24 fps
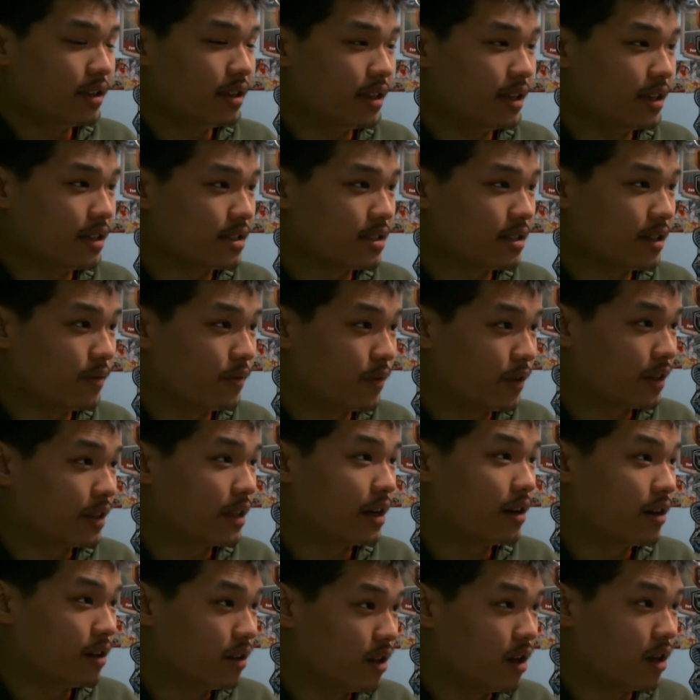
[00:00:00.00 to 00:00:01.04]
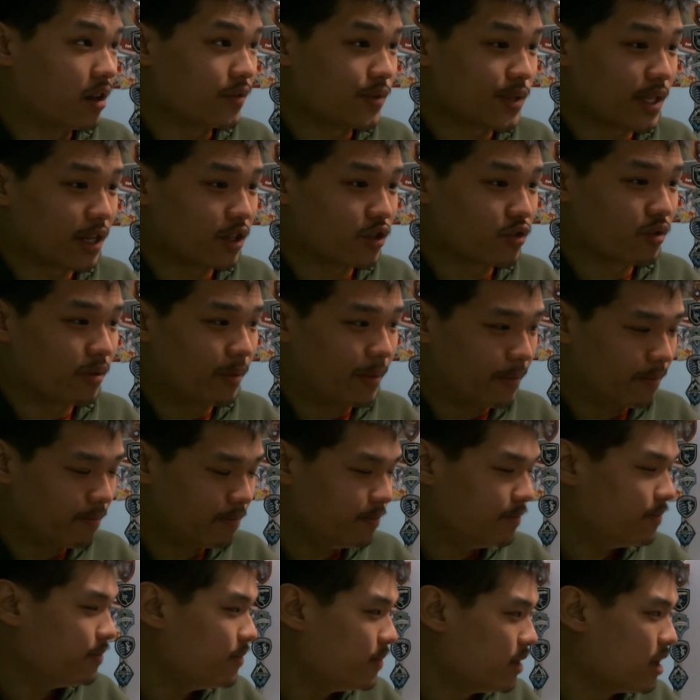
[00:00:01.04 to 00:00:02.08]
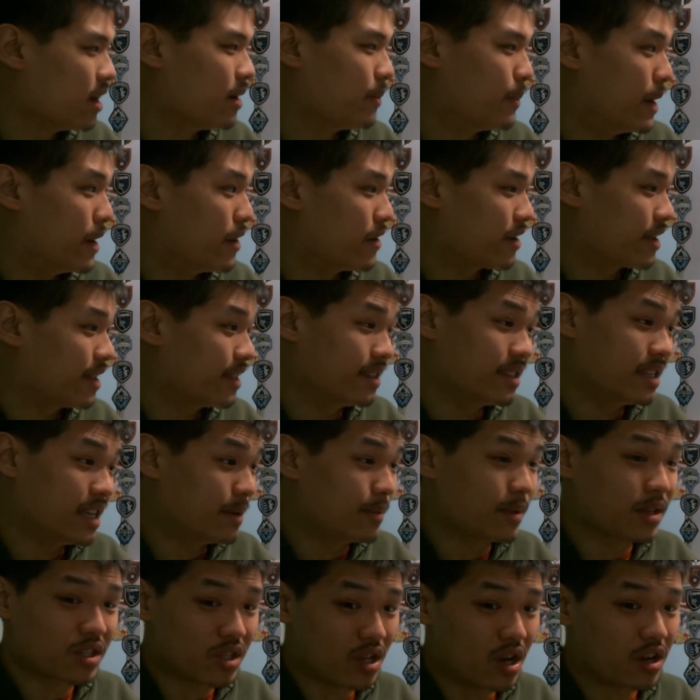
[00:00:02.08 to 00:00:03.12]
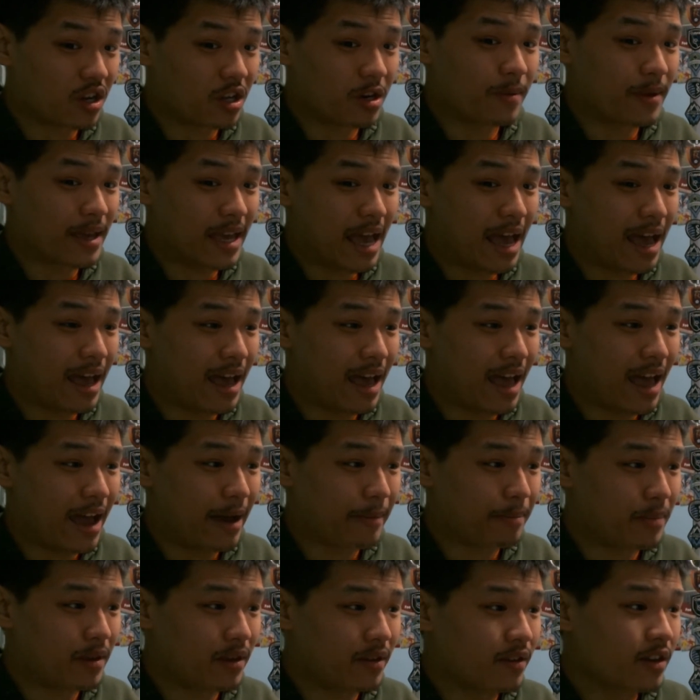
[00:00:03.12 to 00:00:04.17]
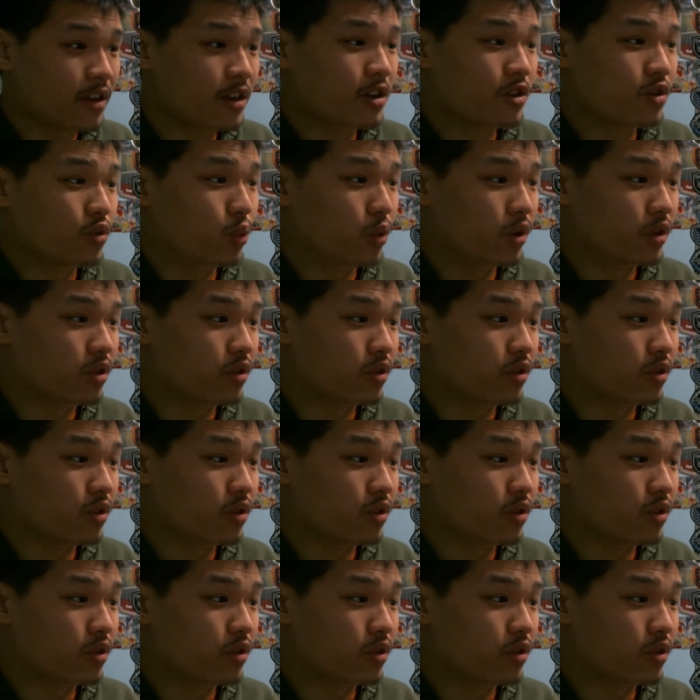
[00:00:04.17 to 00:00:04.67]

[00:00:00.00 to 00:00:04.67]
something that a lot of Central American team is not going to be happy with.